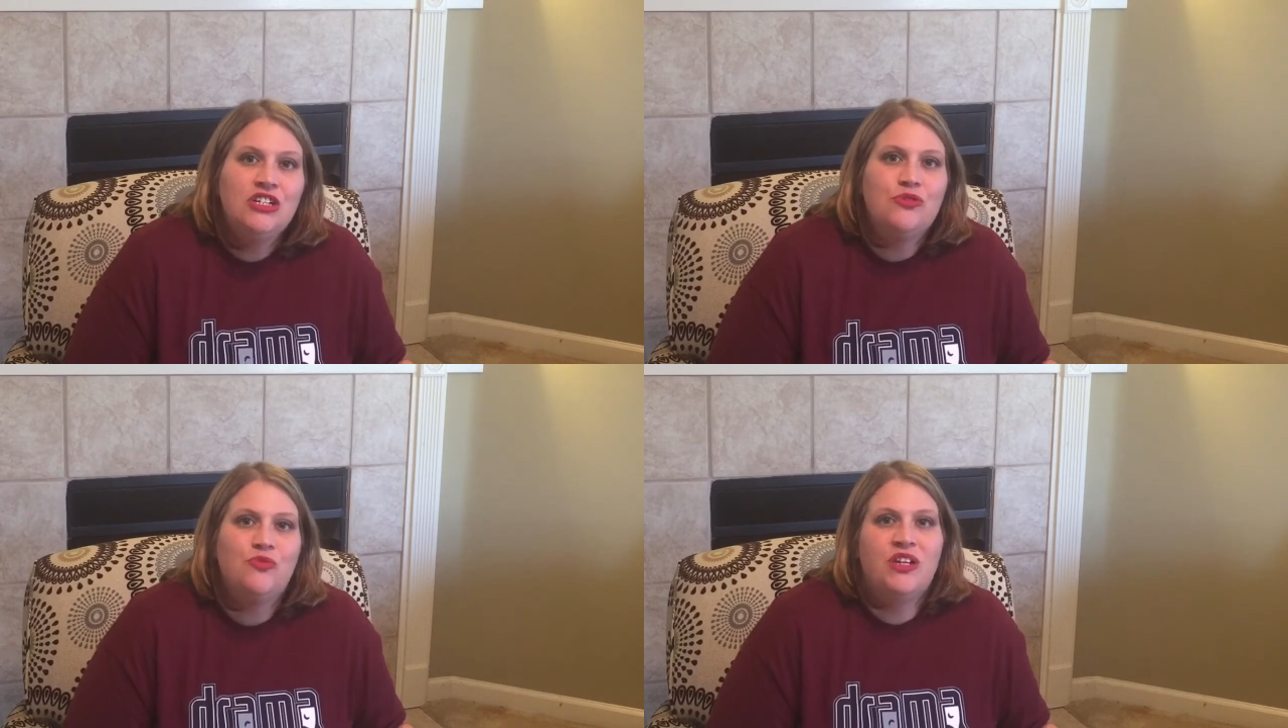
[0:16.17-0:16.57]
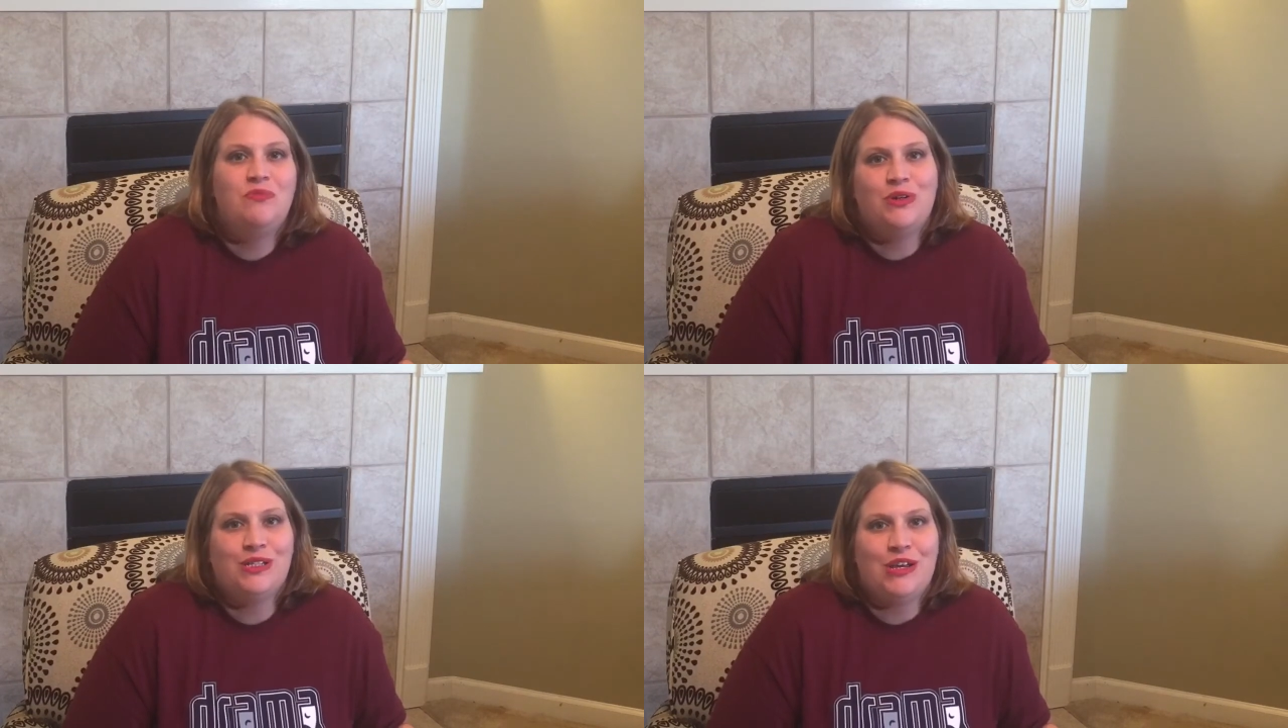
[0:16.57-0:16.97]
to
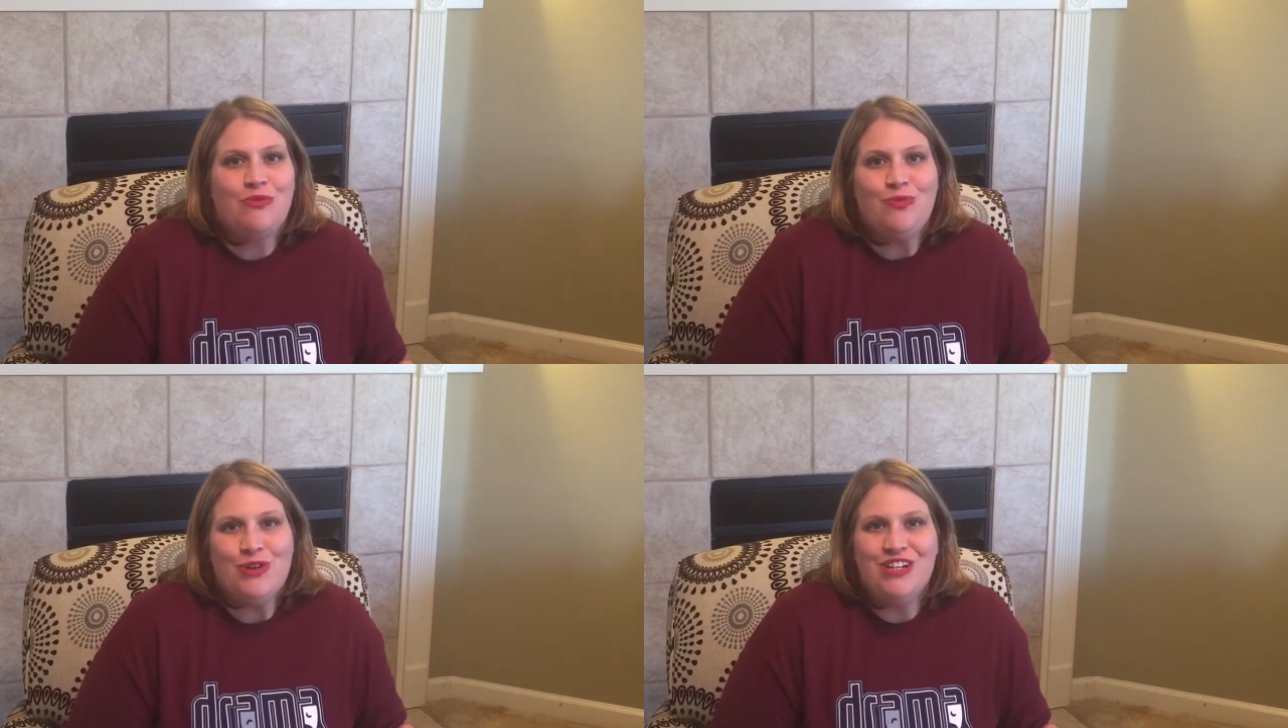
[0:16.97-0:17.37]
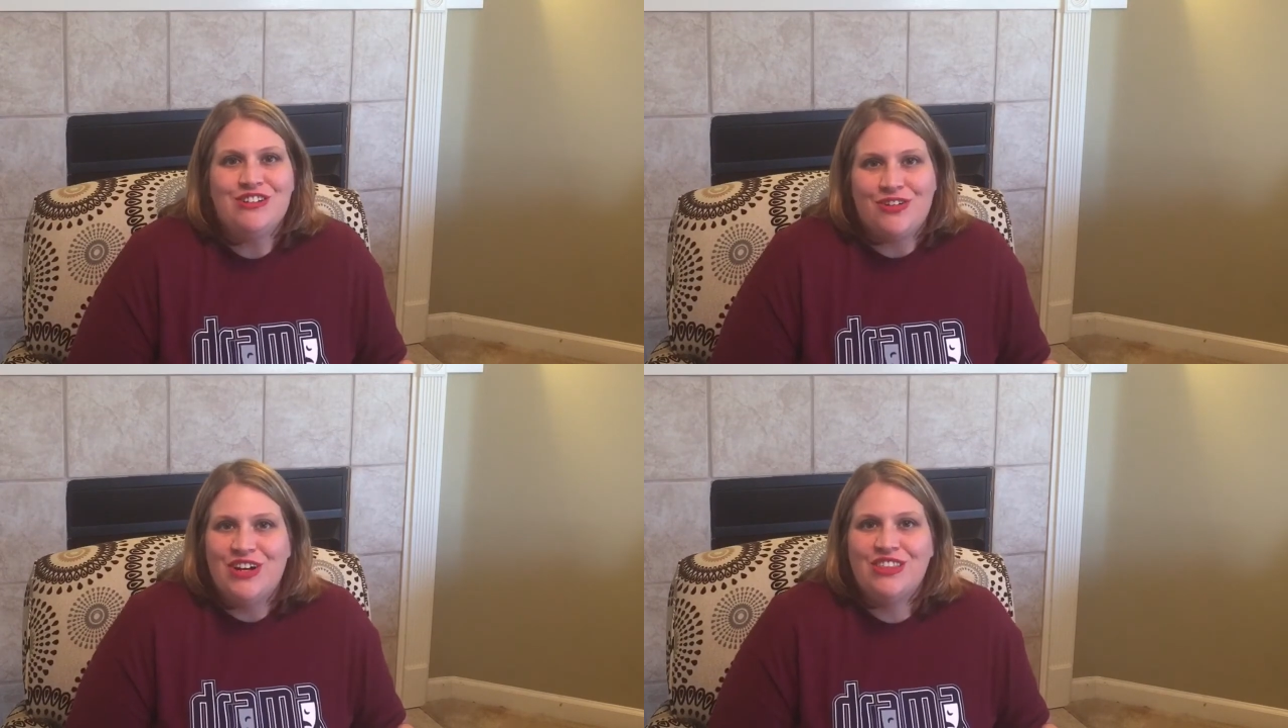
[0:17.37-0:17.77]
read books that were
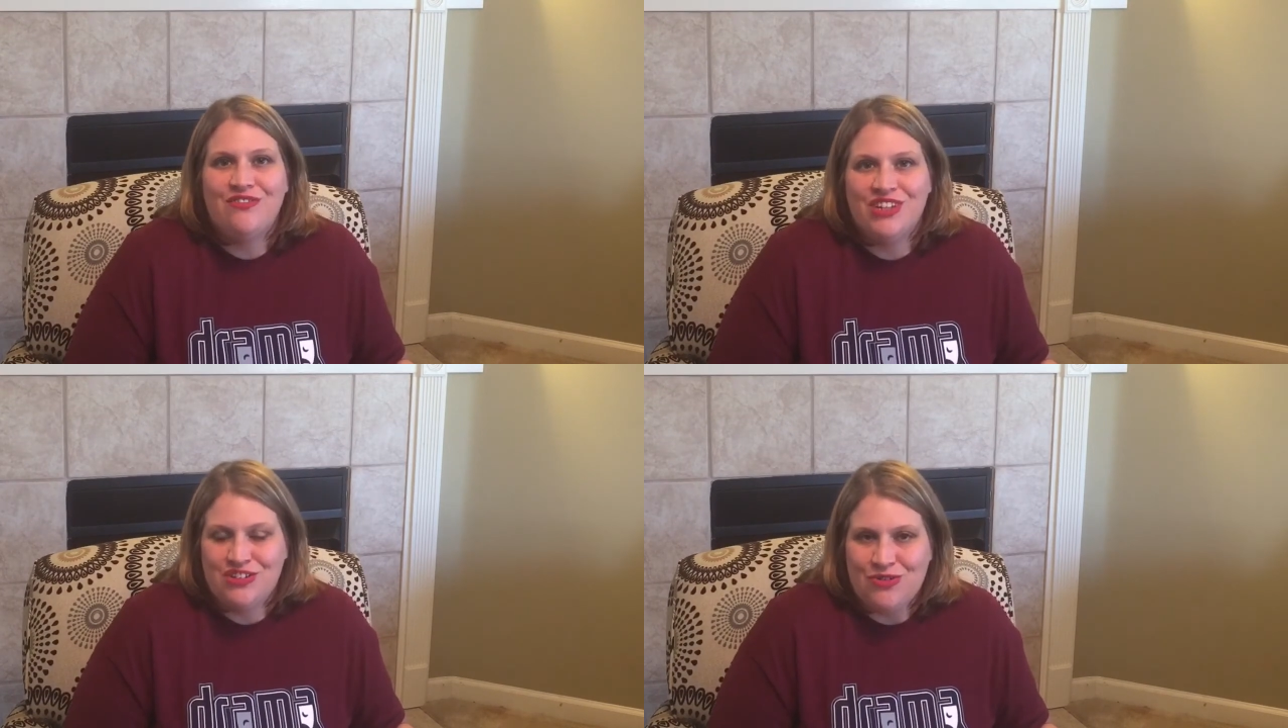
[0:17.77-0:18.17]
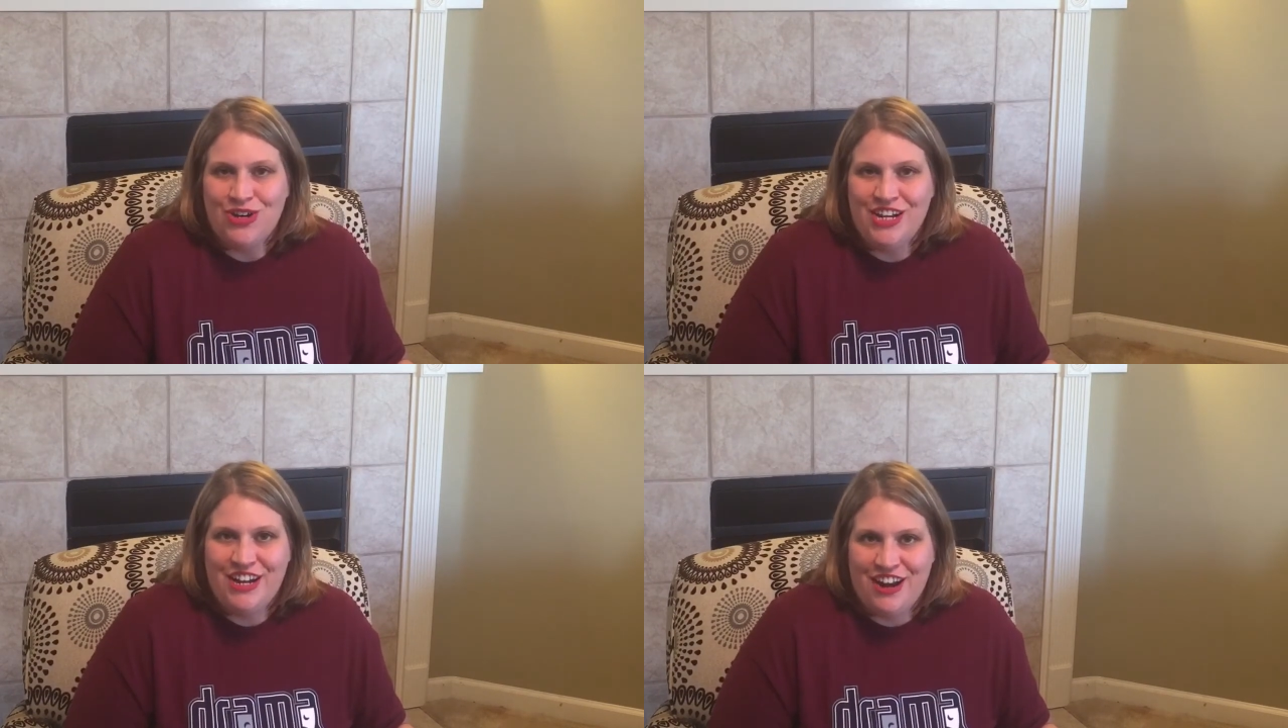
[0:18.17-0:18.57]
written during the Victorian